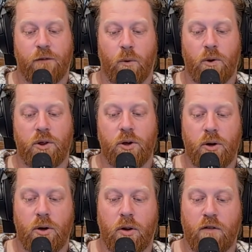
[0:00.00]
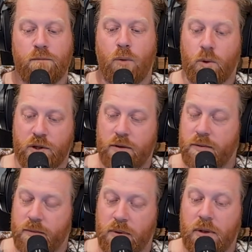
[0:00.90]
4th Earl of
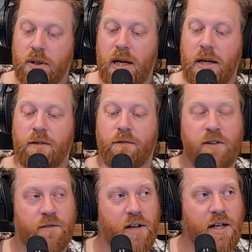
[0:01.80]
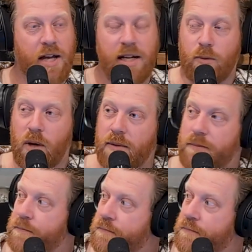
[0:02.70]
Morton, in 1581.